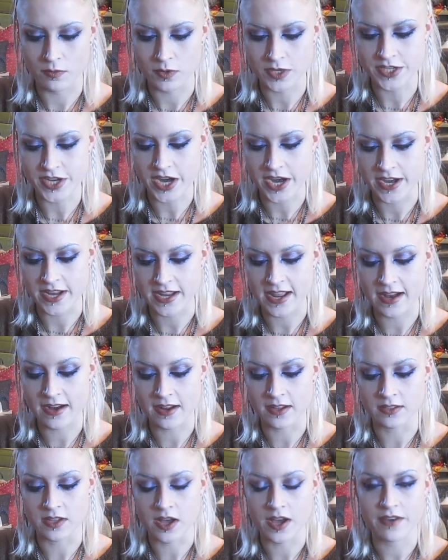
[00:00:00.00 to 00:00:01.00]
which I get
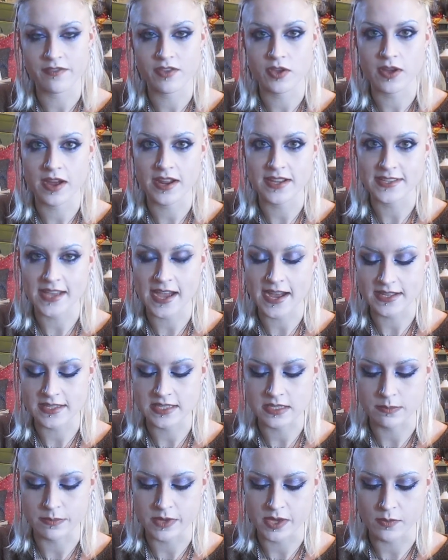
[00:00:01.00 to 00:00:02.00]
a lot of you guys
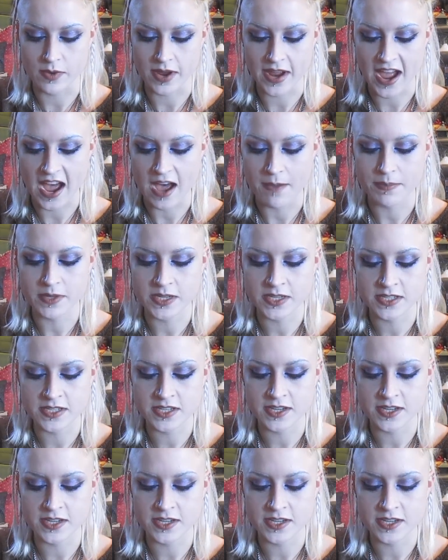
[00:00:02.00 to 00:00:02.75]
ask me what happened